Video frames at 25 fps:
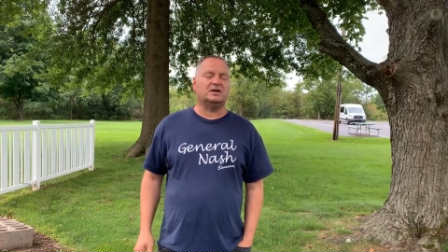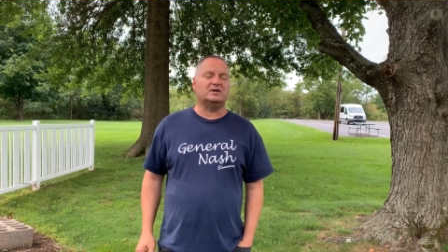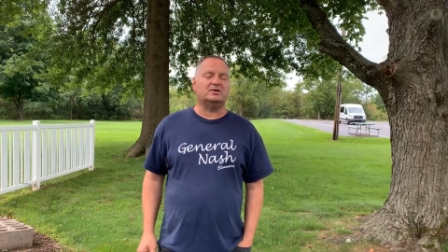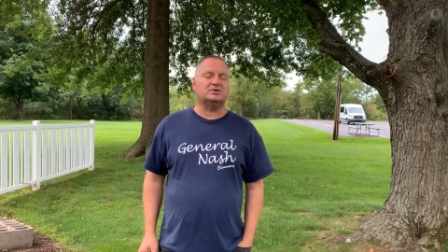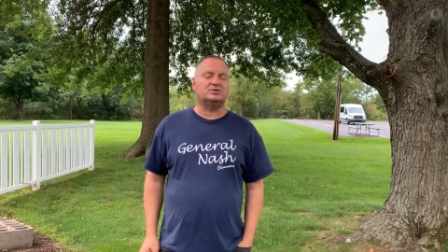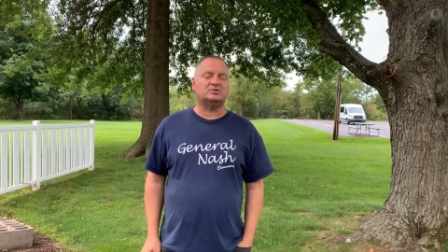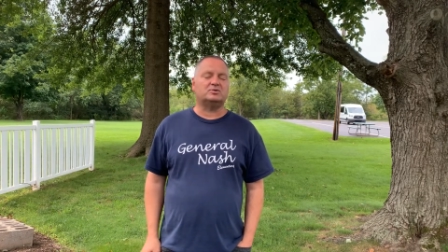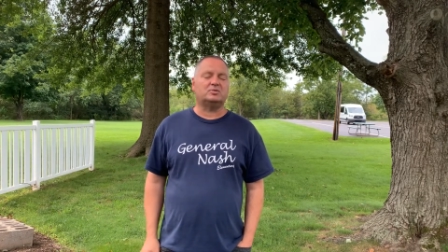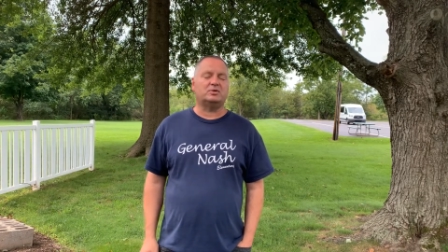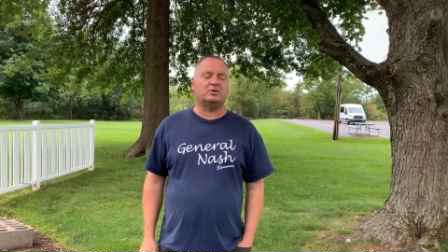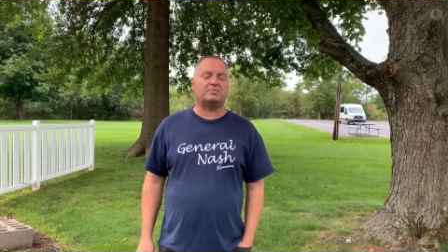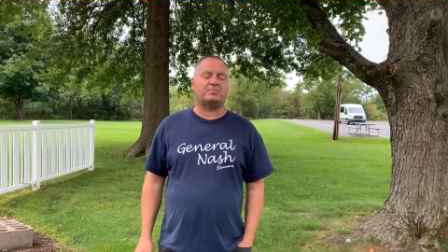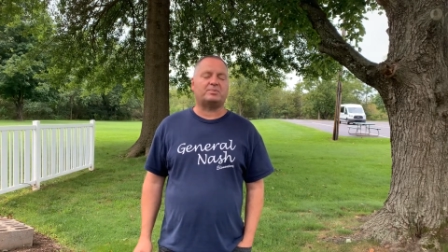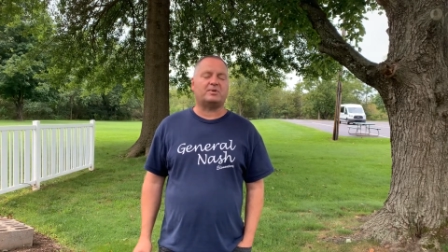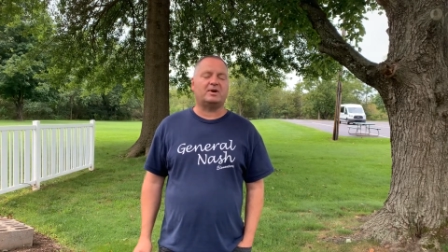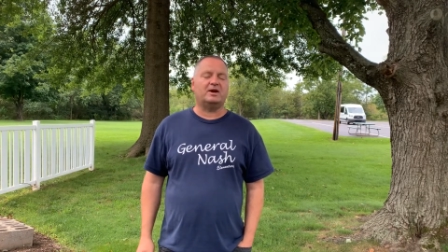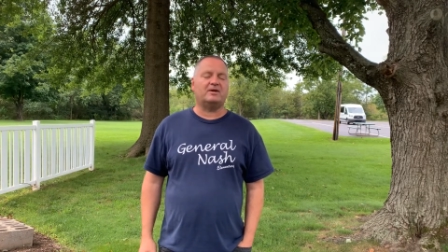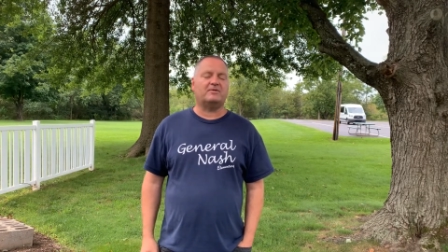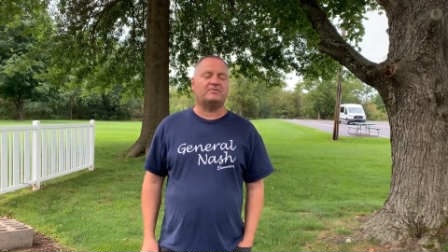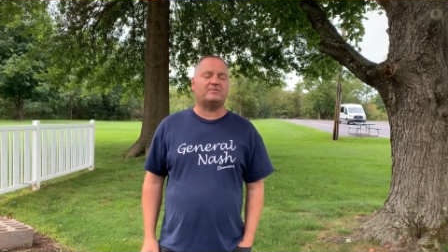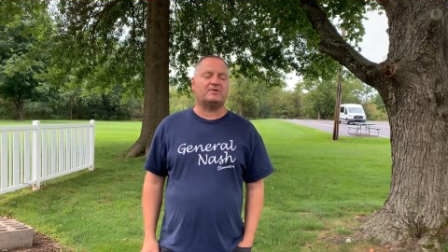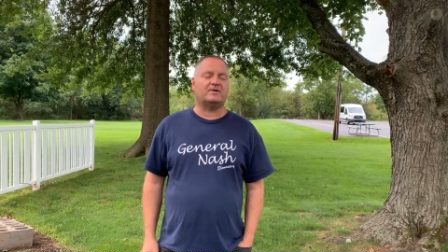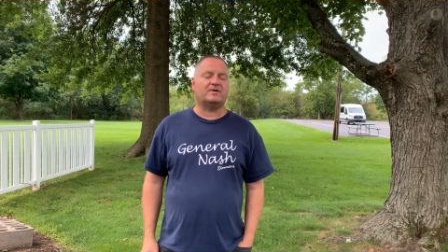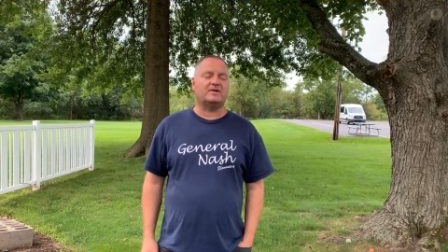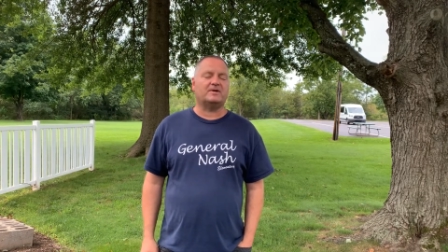And so we pray
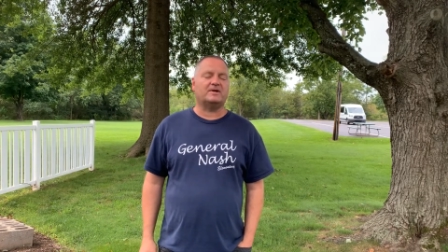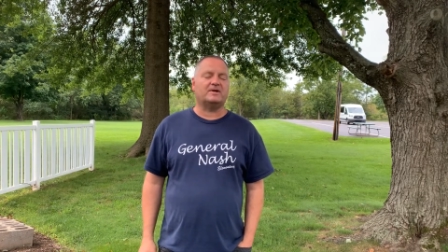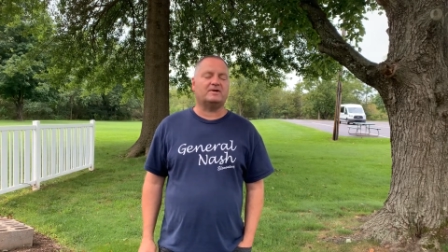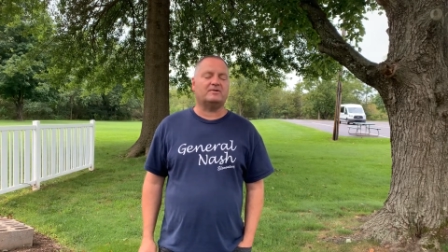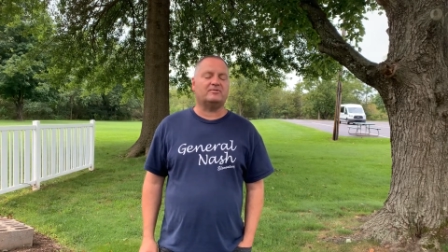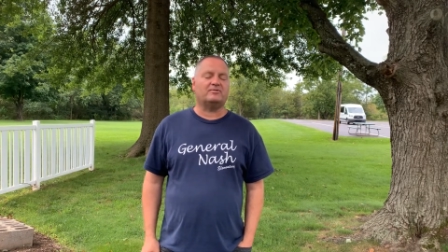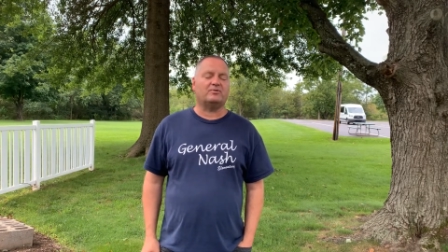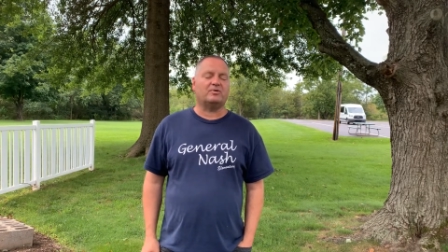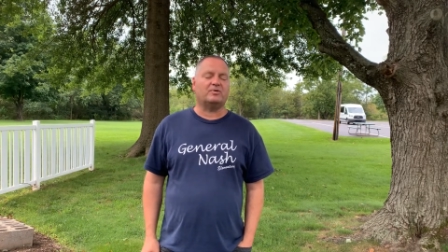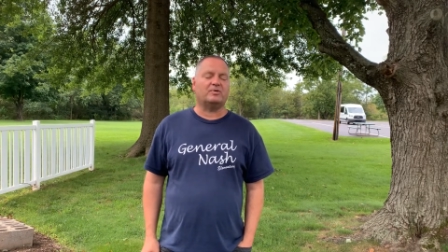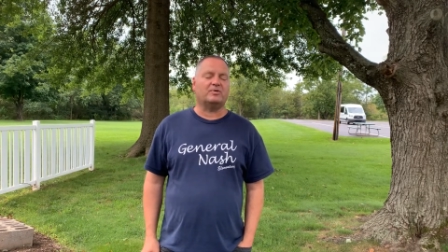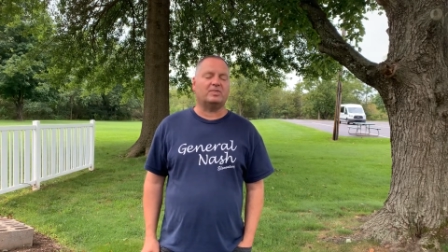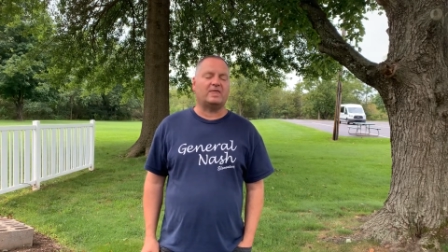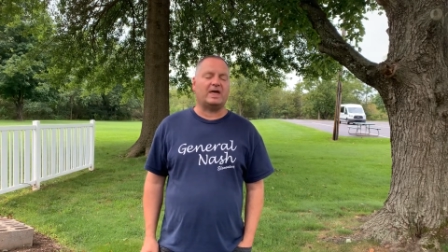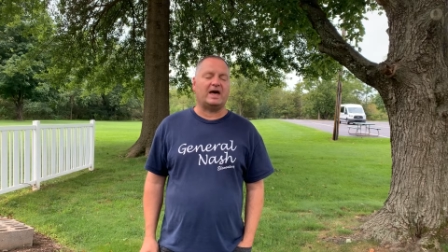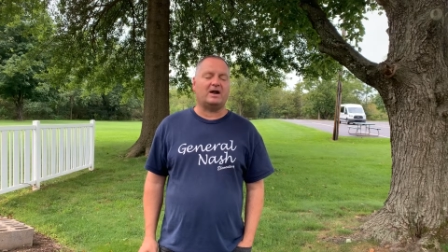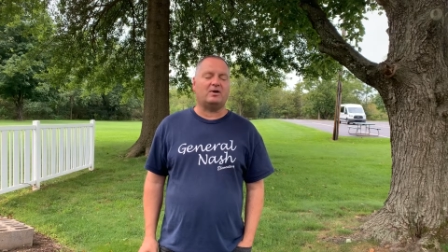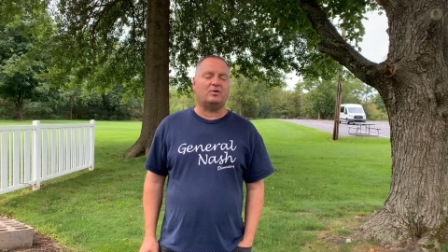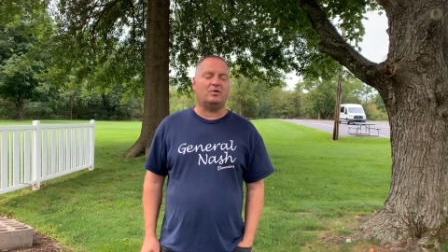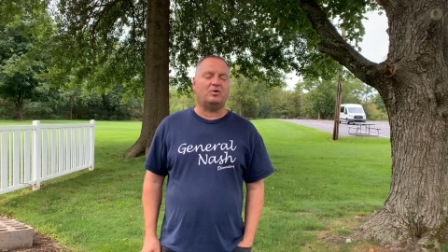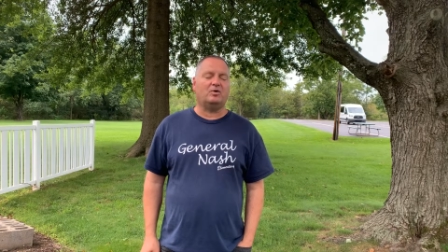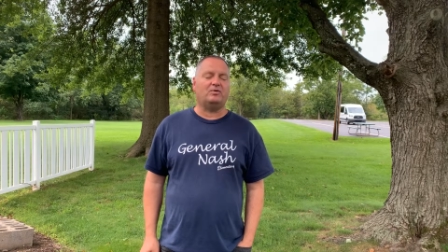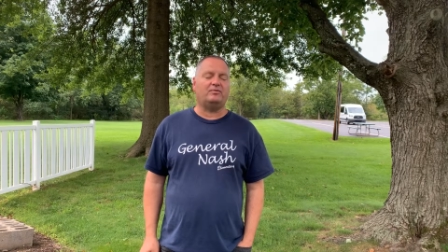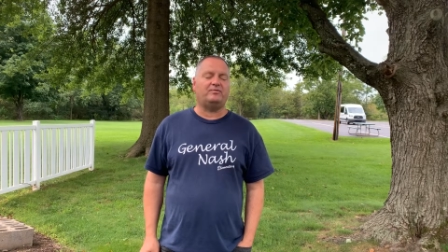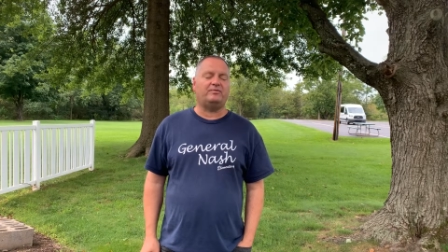for for that
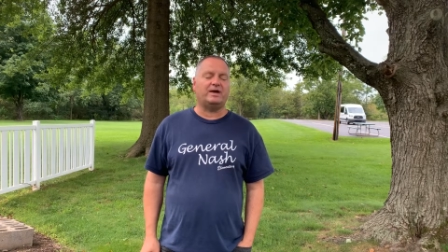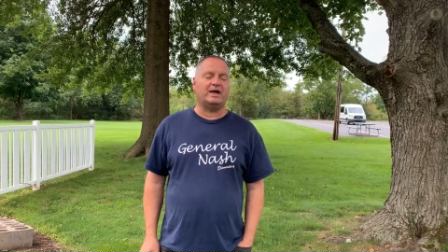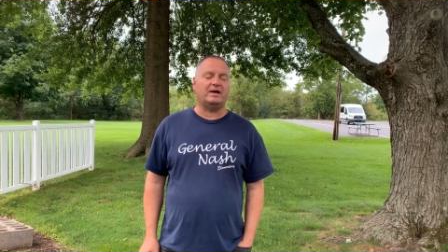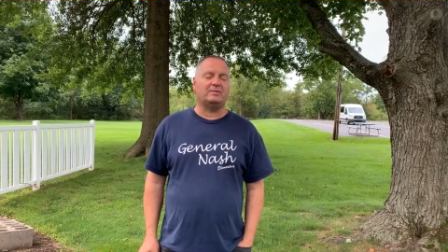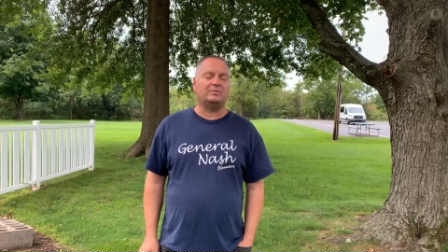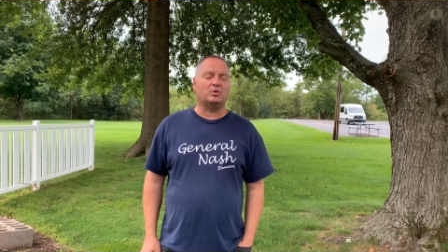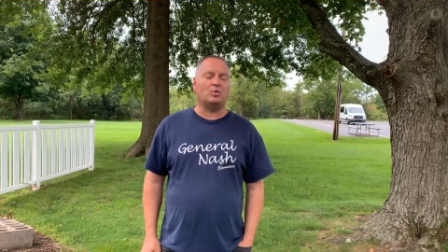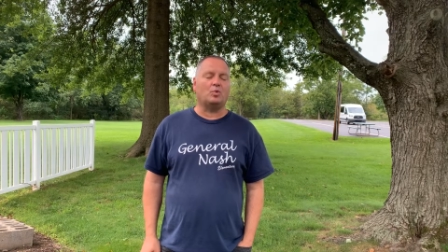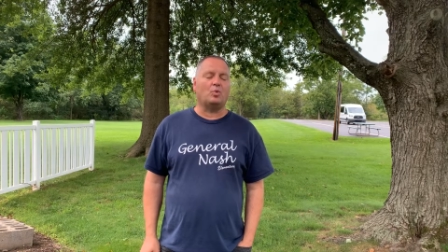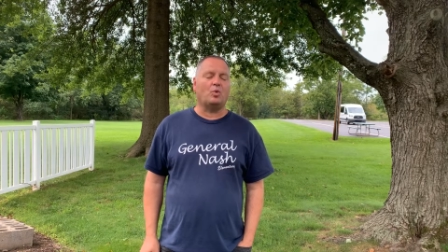whole family,